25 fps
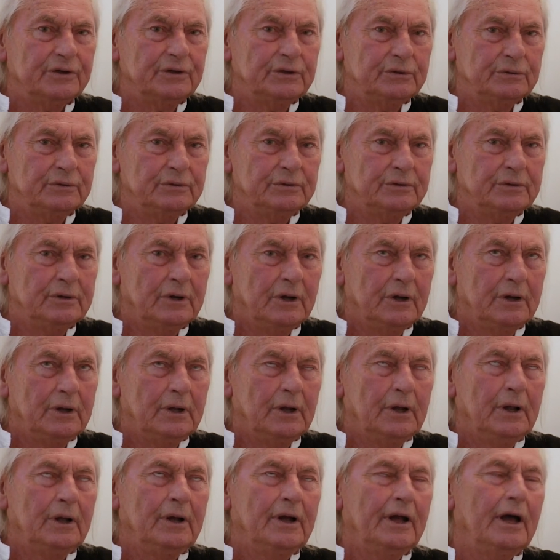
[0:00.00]
you.
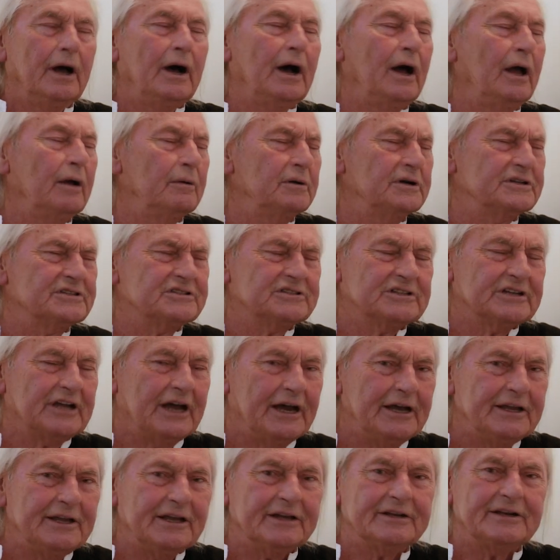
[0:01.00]
I was
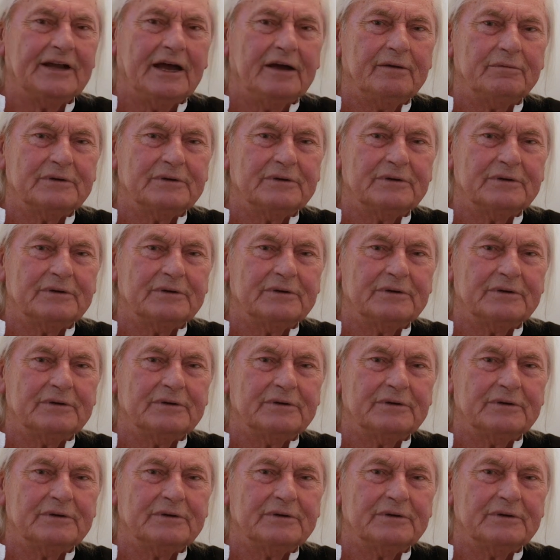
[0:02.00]
tired.